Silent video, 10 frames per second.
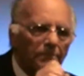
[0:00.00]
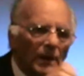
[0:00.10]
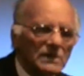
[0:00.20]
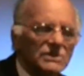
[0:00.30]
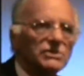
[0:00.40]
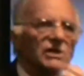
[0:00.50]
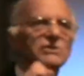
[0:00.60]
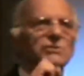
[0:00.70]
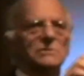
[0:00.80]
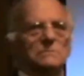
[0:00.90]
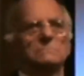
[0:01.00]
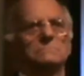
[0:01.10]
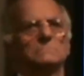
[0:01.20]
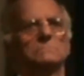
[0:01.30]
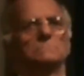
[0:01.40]
by suggestion
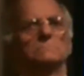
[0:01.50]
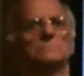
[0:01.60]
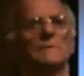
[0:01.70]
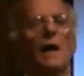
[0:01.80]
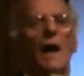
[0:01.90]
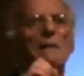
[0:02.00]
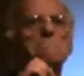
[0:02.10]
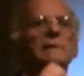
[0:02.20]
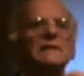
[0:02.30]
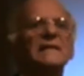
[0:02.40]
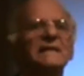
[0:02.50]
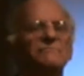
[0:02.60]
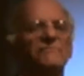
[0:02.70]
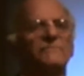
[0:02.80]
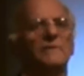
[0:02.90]
and
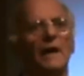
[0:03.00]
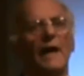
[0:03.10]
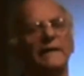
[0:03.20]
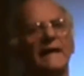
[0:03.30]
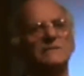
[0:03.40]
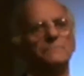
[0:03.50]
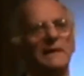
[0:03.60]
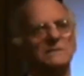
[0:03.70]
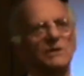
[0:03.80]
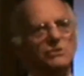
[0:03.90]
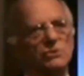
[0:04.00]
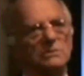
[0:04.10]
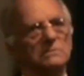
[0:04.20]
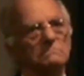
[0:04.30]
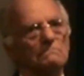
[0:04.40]
belief and expectation.